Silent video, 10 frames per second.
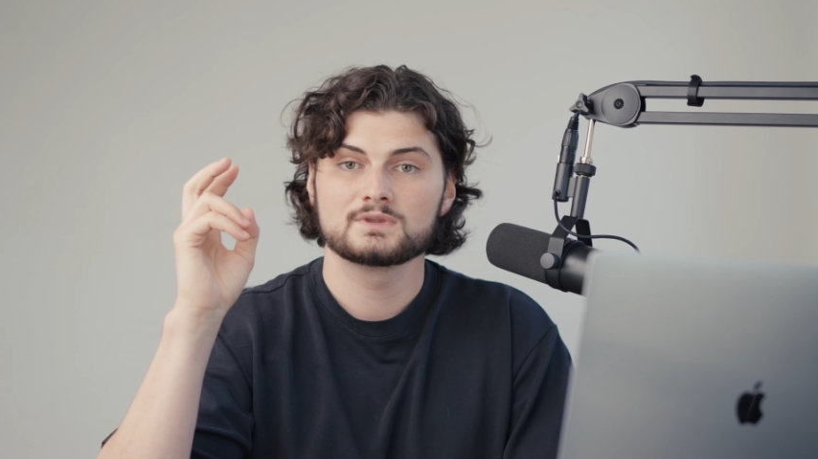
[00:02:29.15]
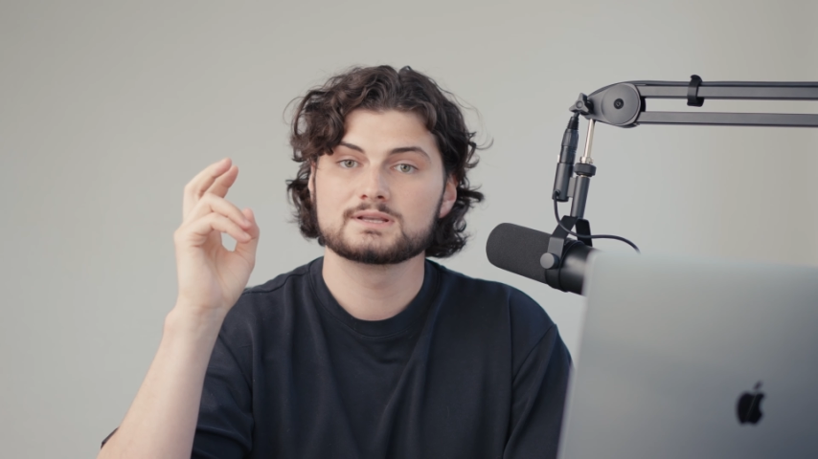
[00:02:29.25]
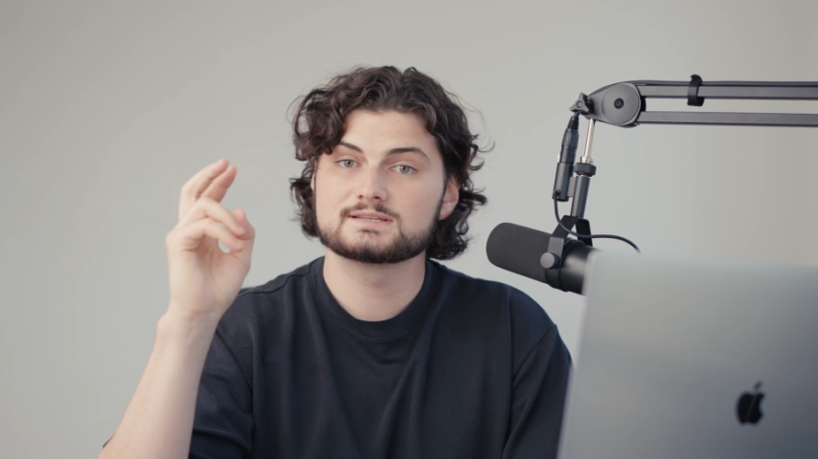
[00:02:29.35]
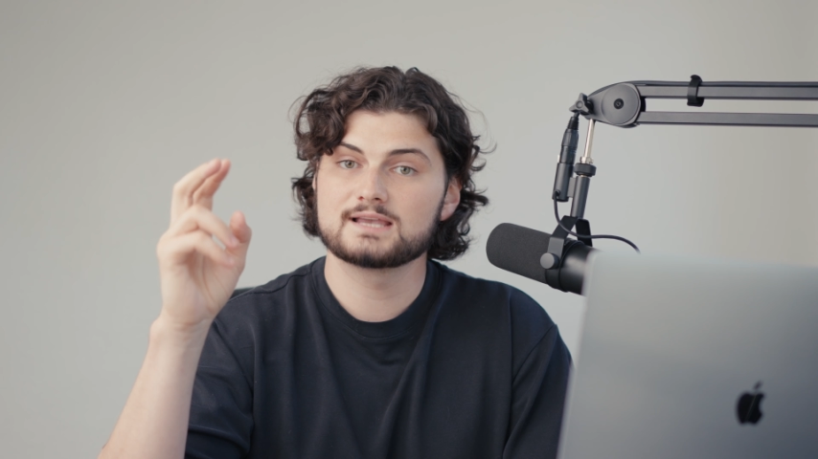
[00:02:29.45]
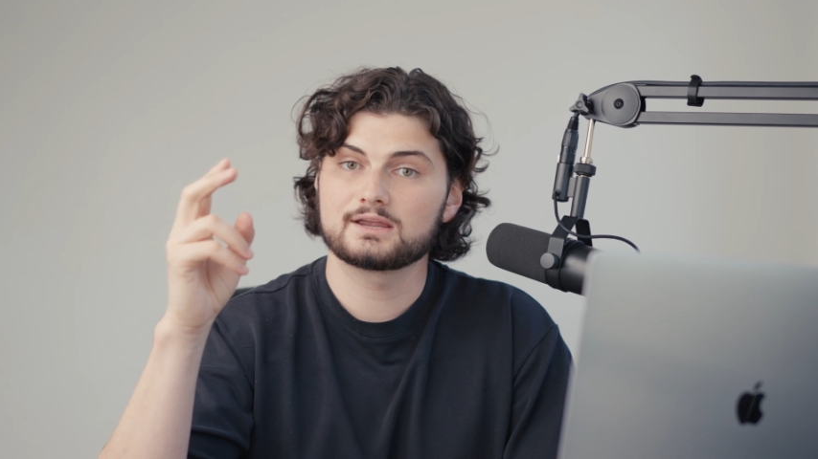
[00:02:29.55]

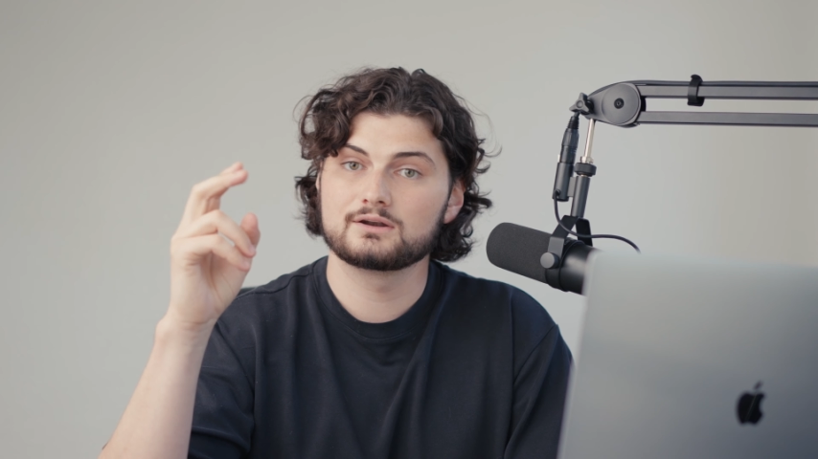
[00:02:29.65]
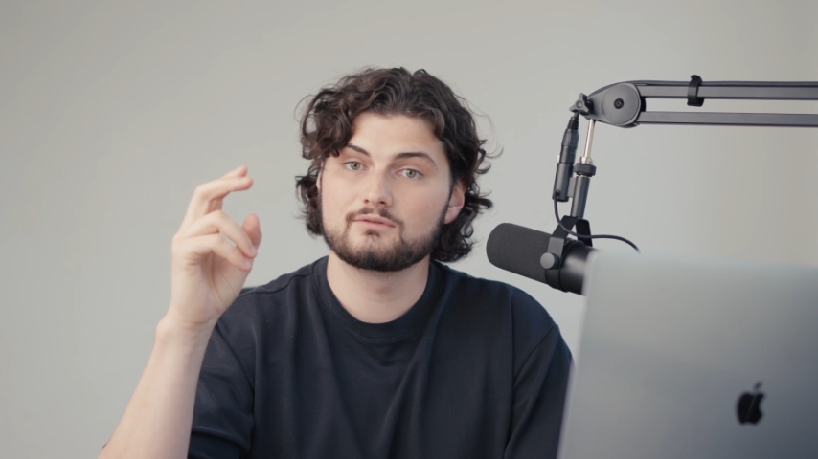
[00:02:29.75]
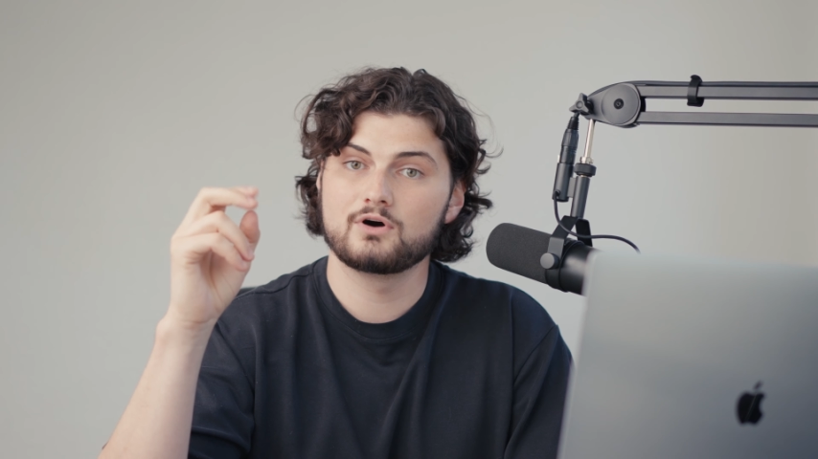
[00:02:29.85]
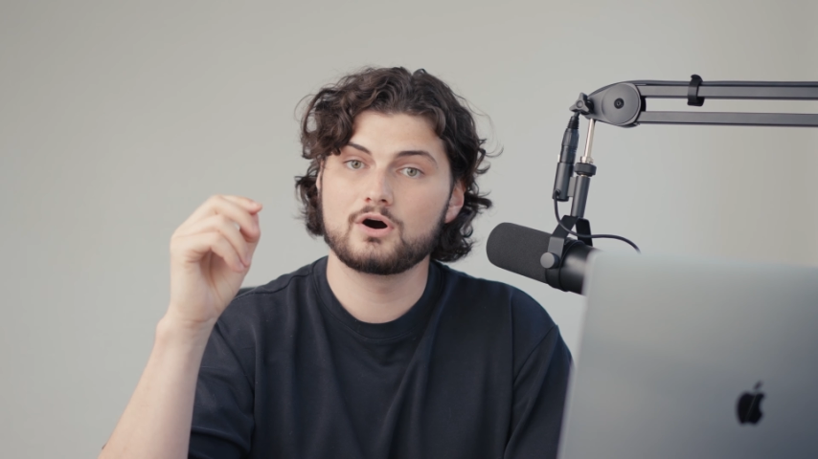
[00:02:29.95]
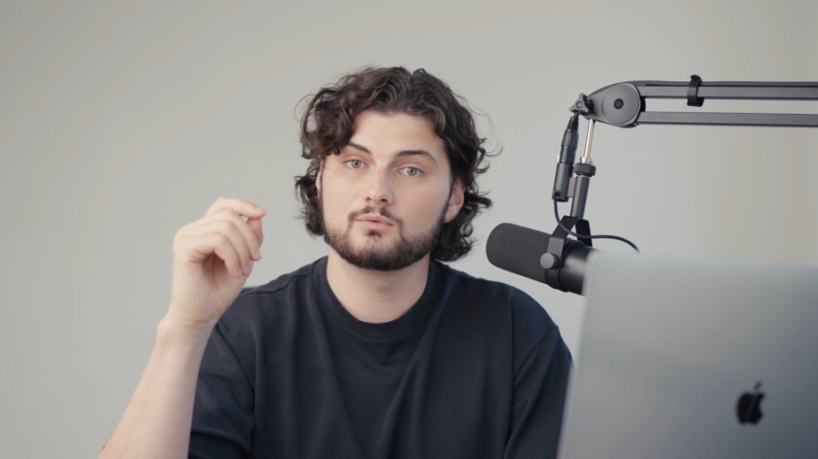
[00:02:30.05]
Second
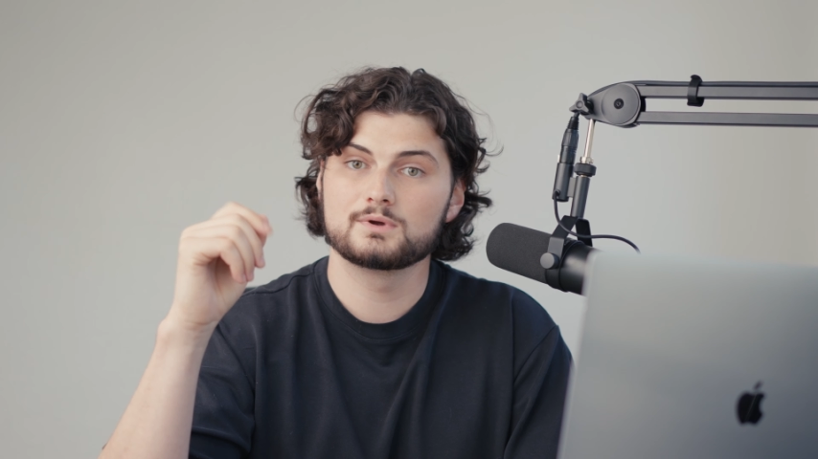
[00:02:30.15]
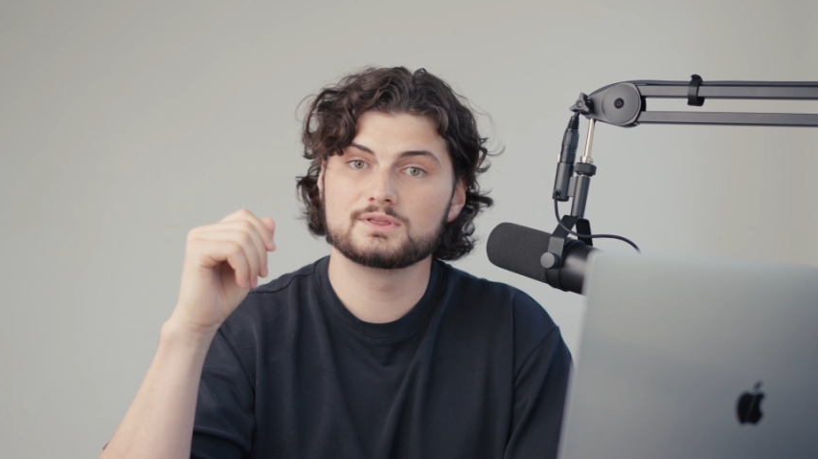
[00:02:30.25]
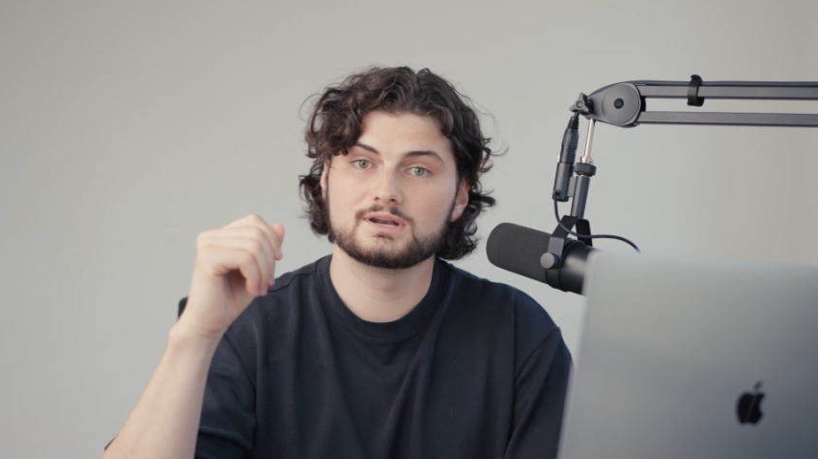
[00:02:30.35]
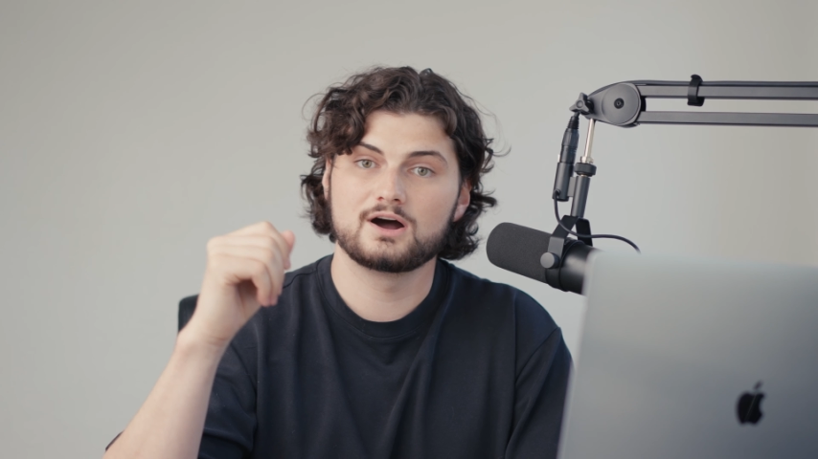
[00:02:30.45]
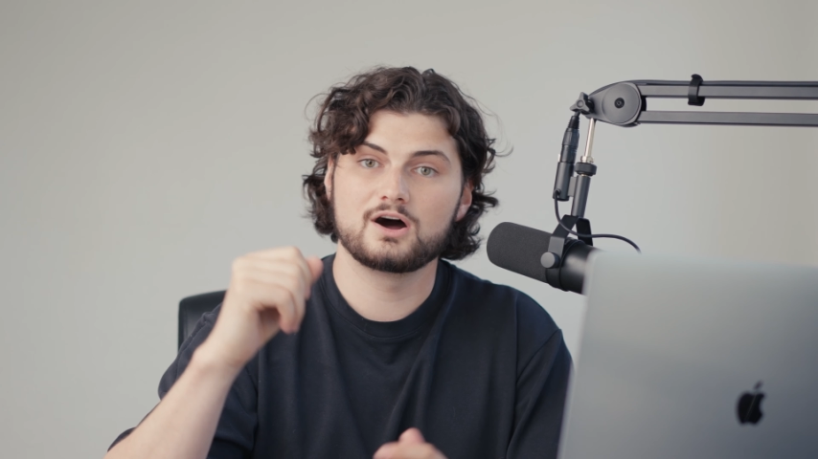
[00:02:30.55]
of all, with
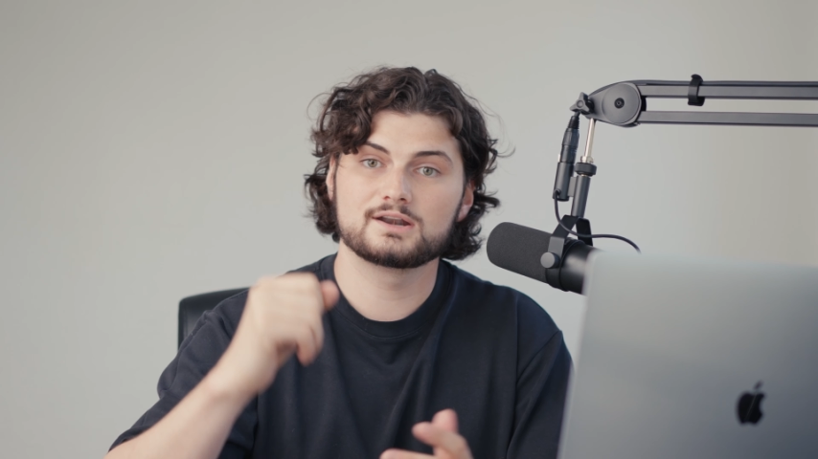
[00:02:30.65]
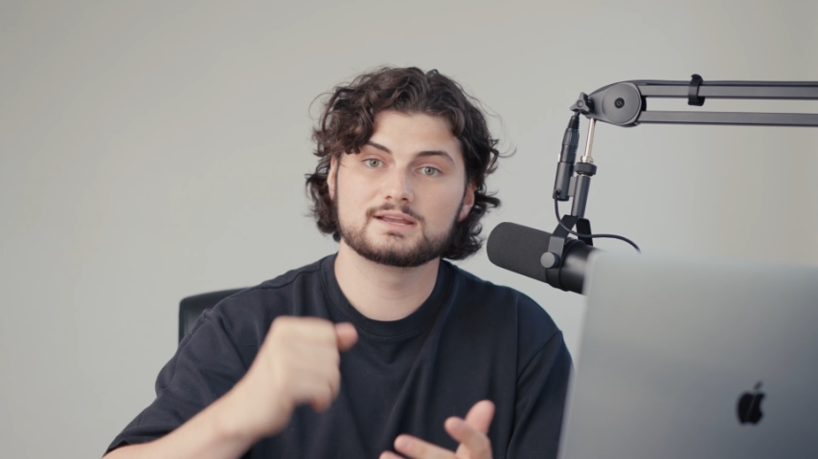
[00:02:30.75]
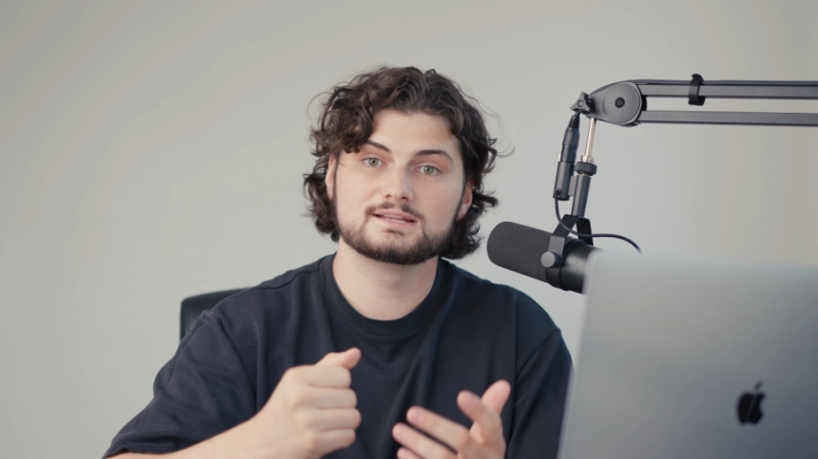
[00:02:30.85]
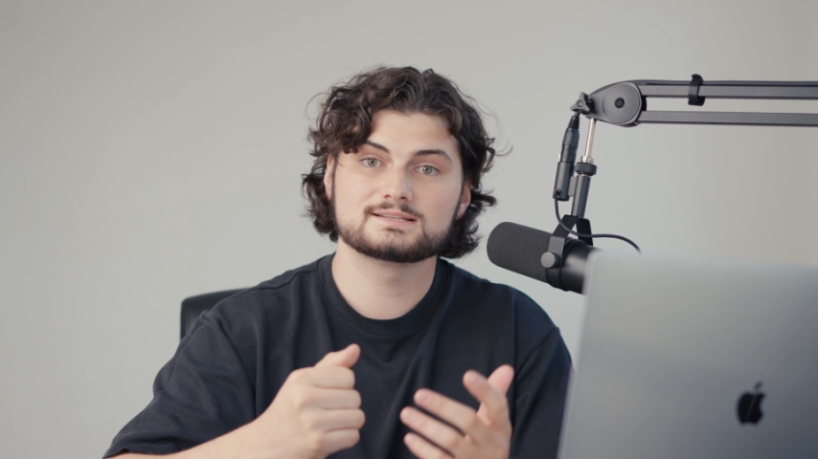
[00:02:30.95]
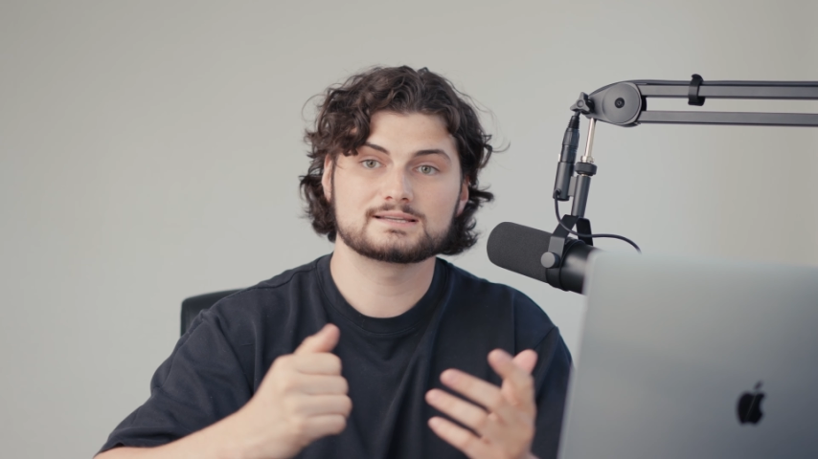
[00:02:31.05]
an
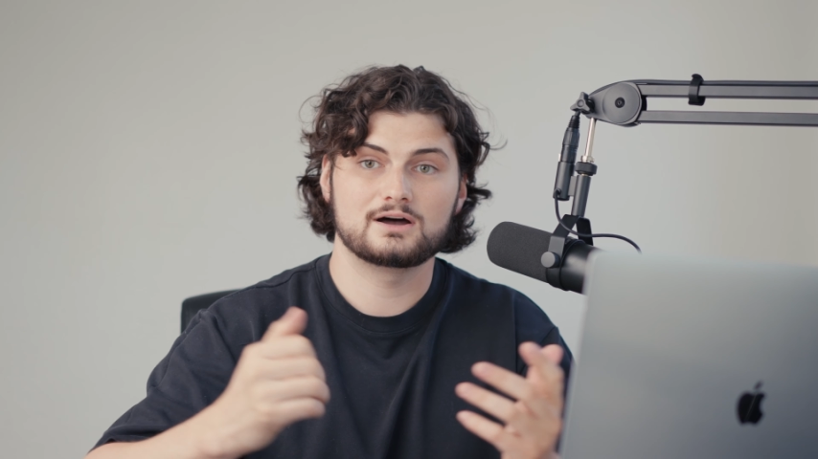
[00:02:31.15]
audience,